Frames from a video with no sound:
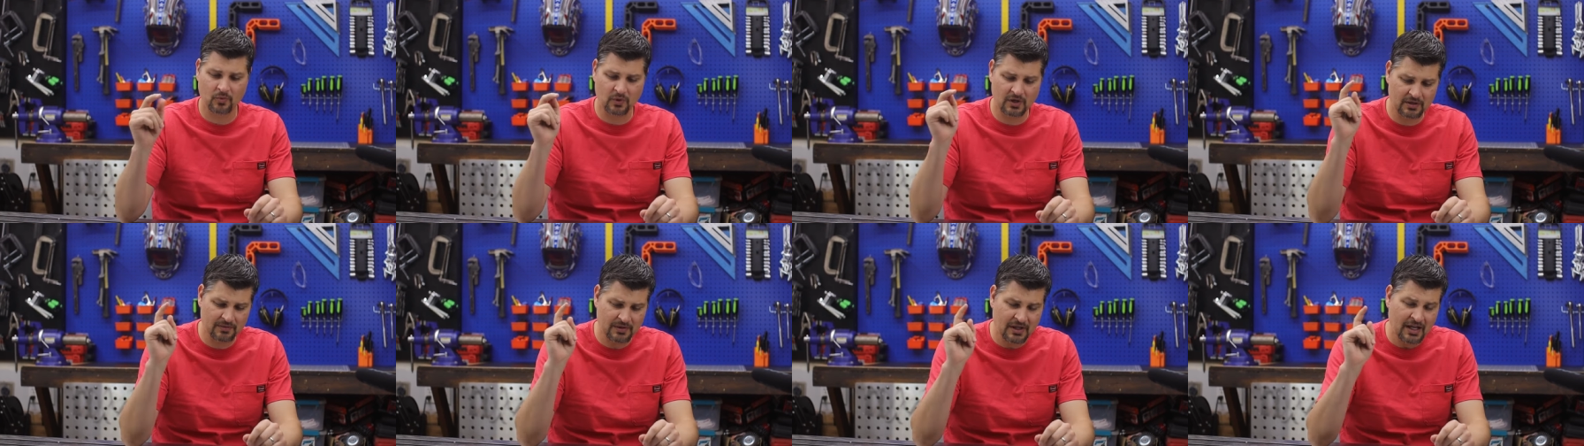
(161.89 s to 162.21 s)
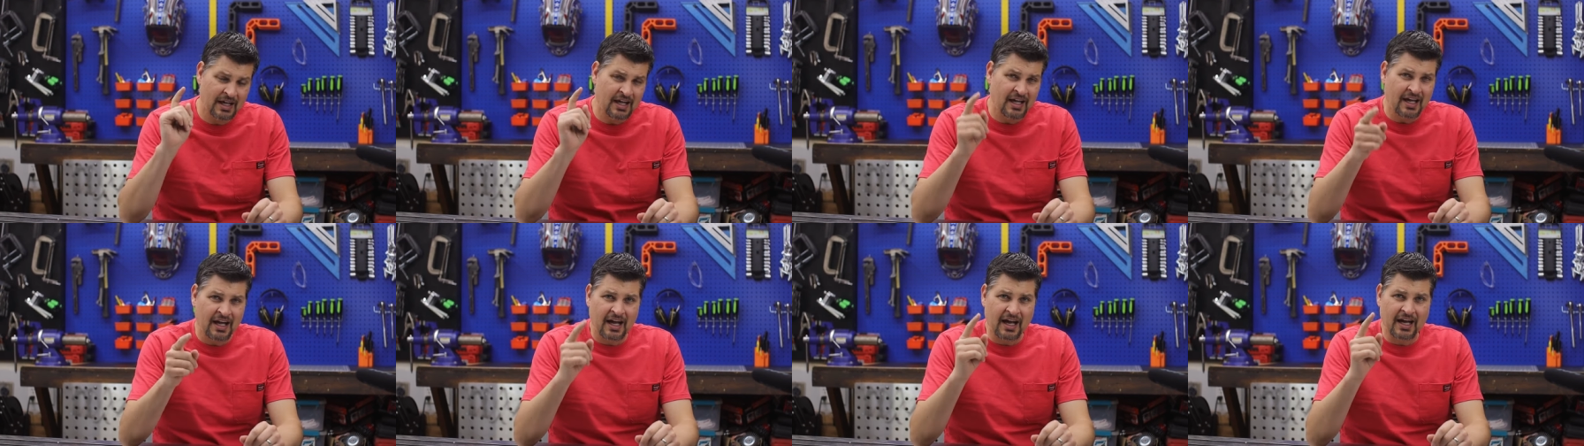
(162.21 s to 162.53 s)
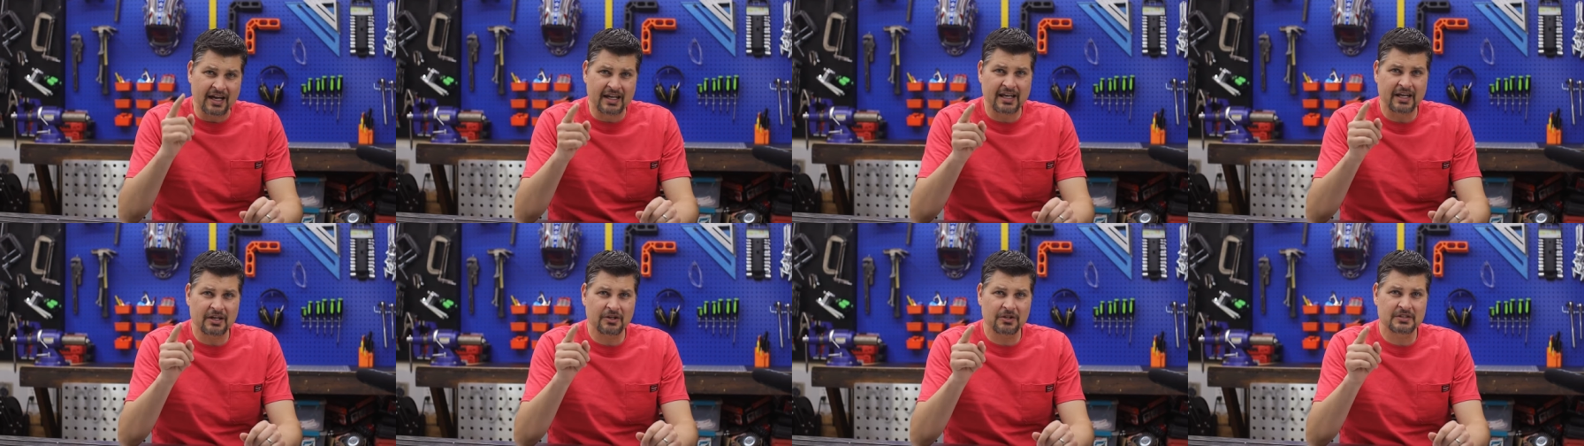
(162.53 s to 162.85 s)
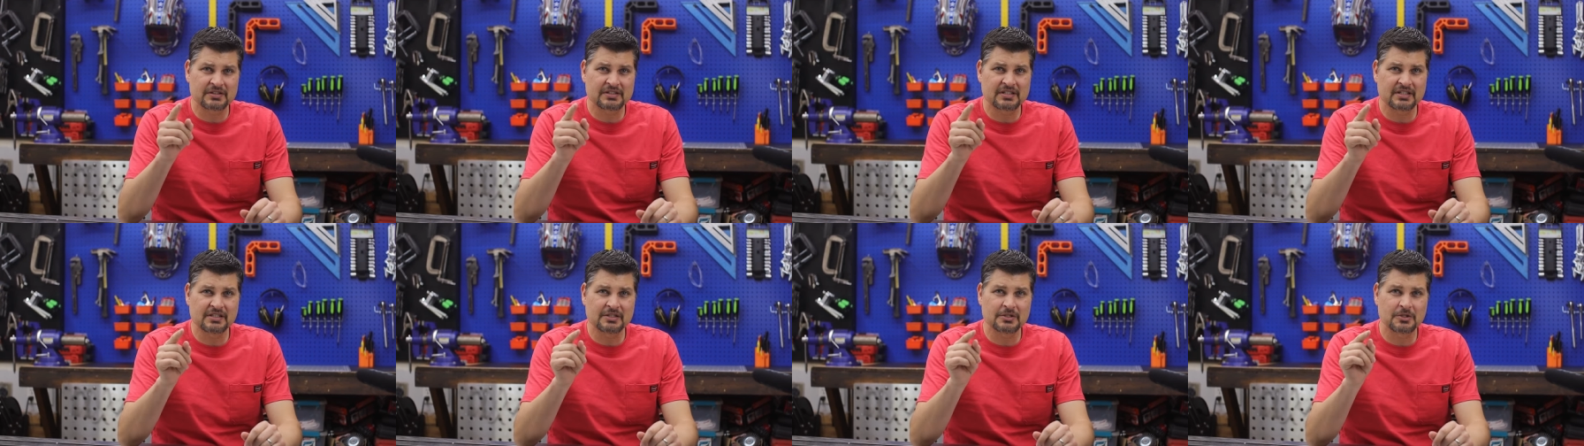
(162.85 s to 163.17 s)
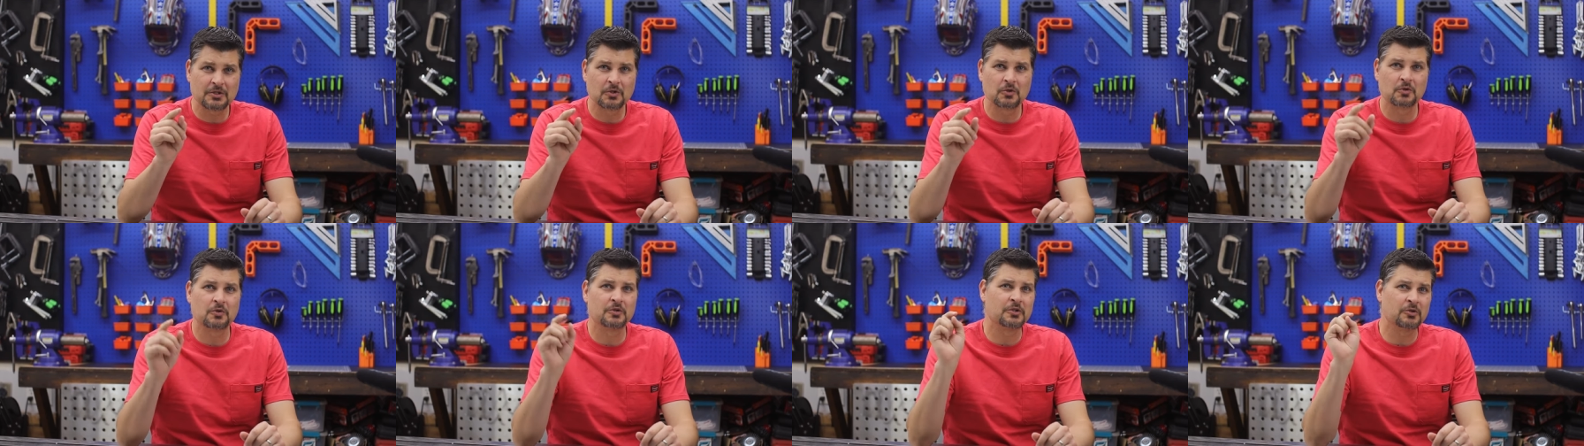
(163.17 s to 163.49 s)
Well, I guarantee
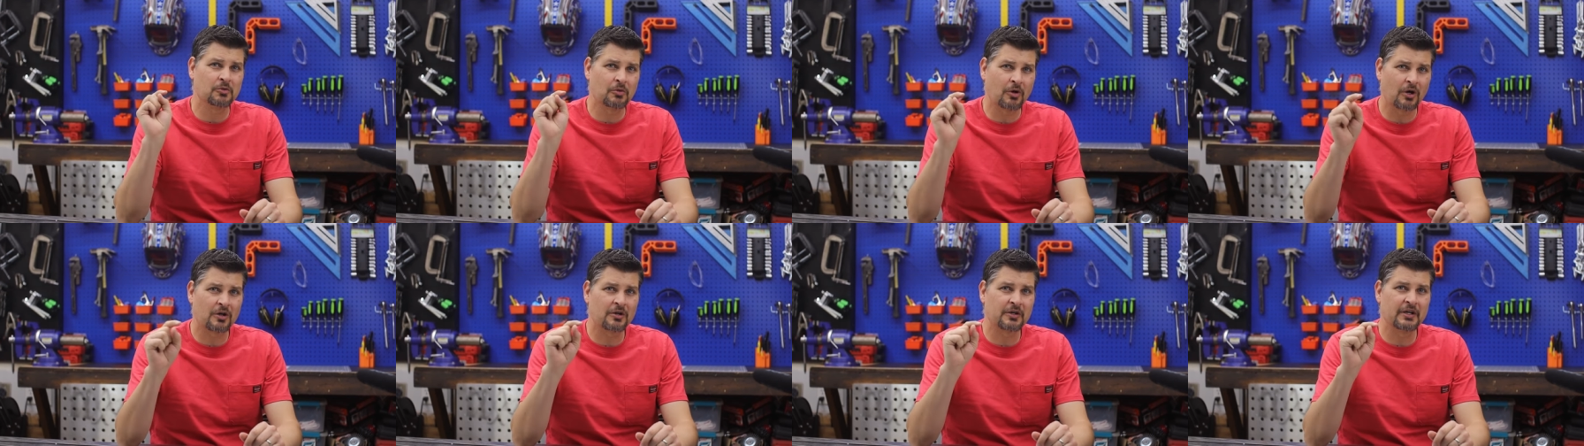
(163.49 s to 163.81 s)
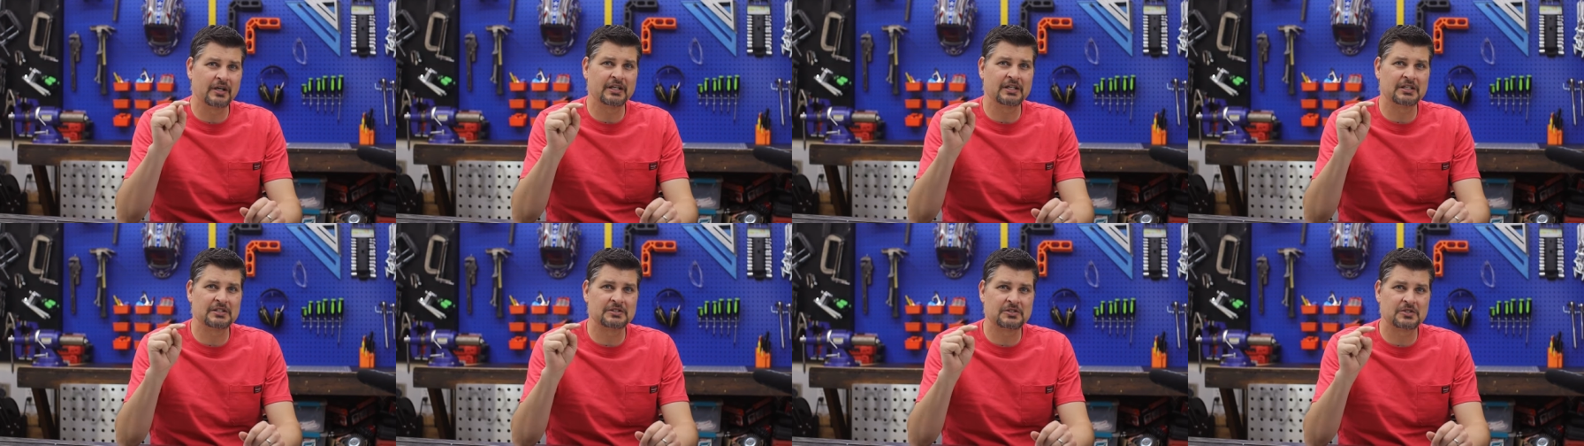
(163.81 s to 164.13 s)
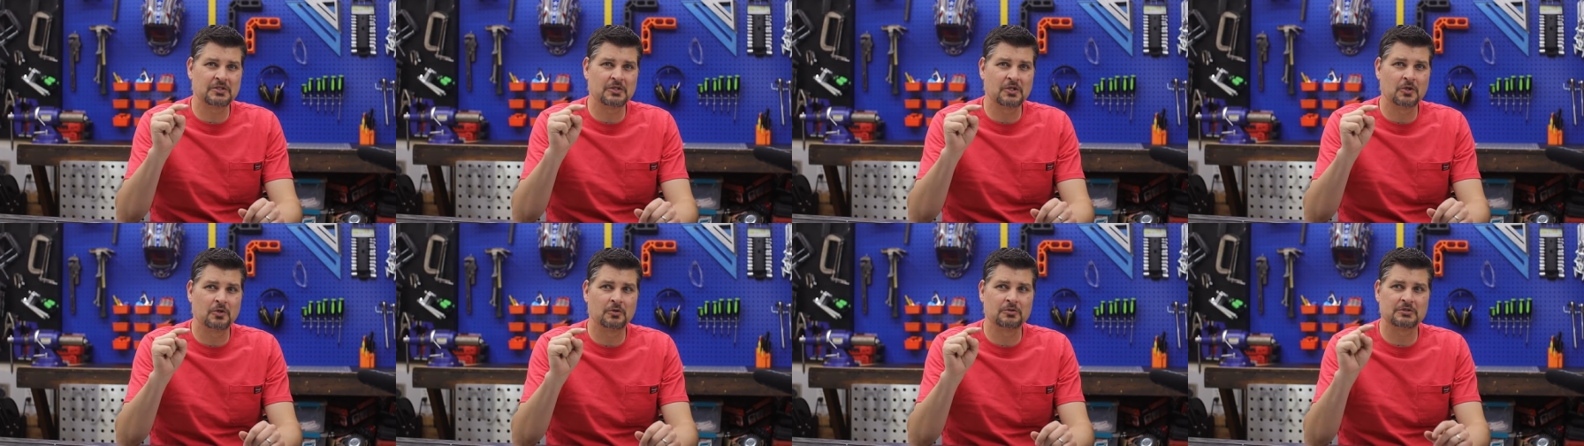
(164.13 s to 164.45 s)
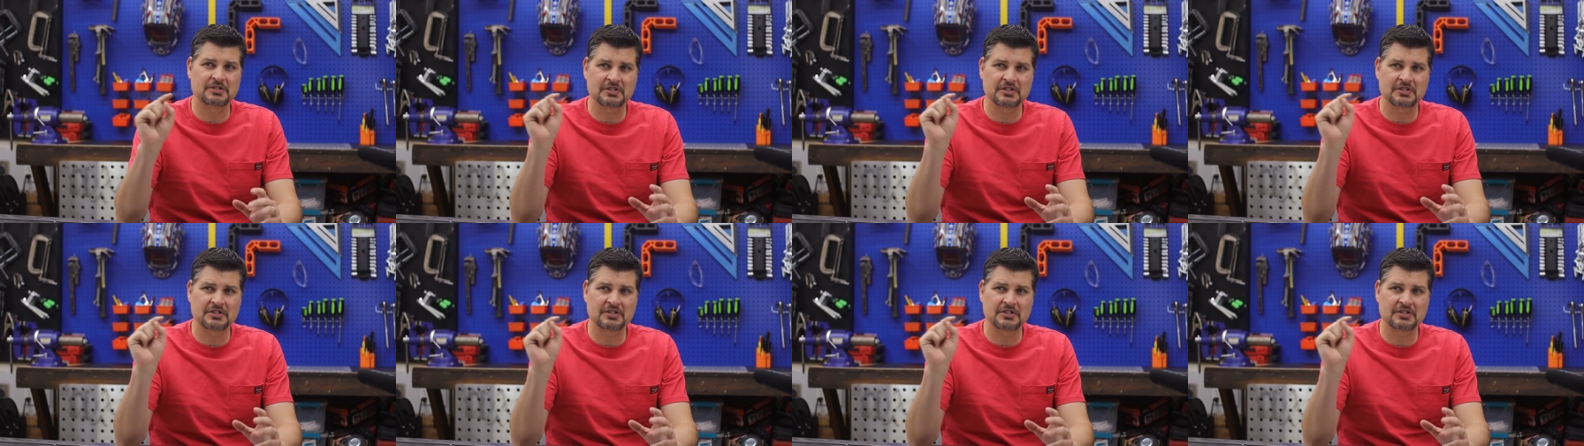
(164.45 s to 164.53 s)
you, you already do,